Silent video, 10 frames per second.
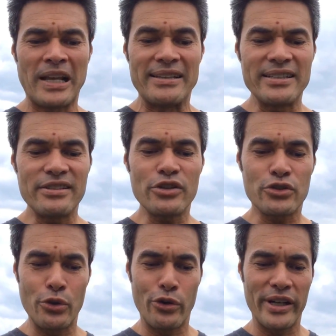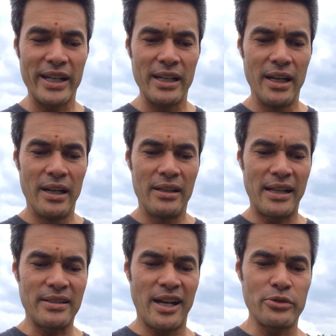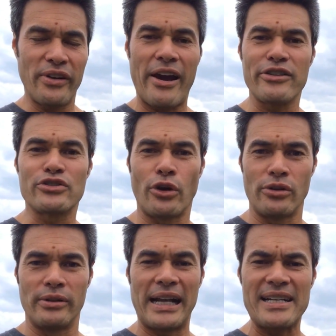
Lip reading: And this is a story that starts with Aristotle.